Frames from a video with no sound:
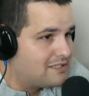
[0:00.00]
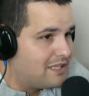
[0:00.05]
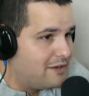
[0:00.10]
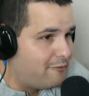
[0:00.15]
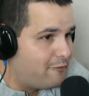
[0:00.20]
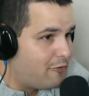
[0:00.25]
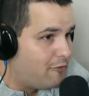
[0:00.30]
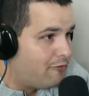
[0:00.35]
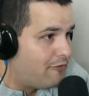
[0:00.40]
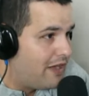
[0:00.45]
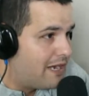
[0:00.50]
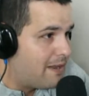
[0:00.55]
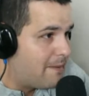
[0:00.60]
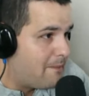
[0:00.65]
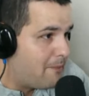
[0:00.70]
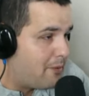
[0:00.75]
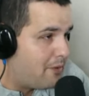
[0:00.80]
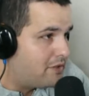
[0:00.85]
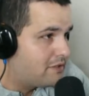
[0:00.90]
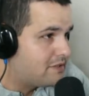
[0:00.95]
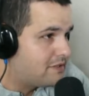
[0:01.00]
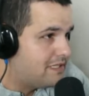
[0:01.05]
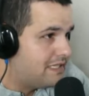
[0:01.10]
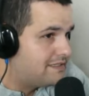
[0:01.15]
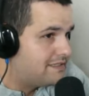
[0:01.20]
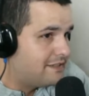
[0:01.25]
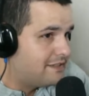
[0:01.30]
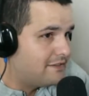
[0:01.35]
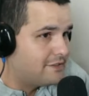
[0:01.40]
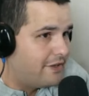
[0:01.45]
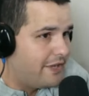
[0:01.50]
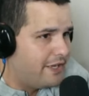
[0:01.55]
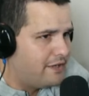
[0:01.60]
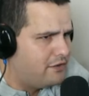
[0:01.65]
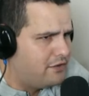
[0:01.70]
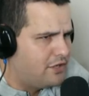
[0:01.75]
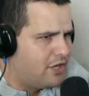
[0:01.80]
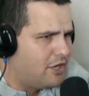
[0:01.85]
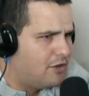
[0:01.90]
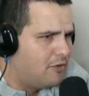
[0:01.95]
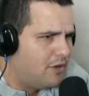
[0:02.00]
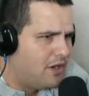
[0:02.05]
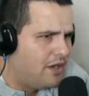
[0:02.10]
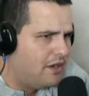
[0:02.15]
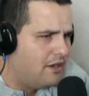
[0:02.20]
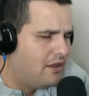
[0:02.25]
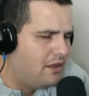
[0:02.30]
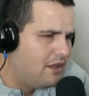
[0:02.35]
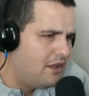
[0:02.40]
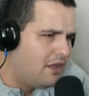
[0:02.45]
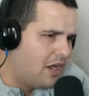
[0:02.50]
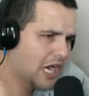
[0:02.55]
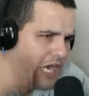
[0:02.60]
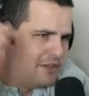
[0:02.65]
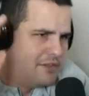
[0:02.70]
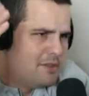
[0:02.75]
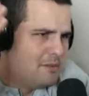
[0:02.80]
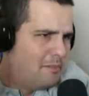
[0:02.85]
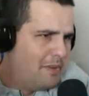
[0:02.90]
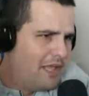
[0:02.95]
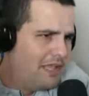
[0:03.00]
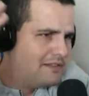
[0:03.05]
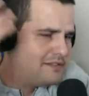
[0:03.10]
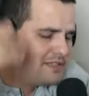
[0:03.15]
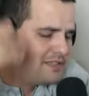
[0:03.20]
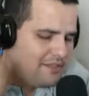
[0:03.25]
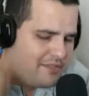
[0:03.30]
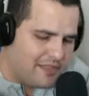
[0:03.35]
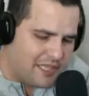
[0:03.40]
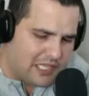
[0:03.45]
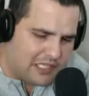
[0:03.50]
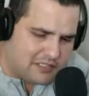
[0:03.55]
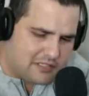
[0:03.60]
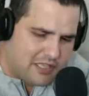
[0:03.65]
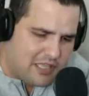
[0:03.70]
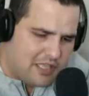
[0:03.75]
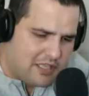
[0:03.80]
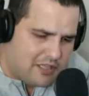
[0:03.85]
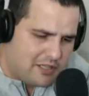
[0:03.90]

And if you find a person that tells you, hey, you know what, I'm the best at this,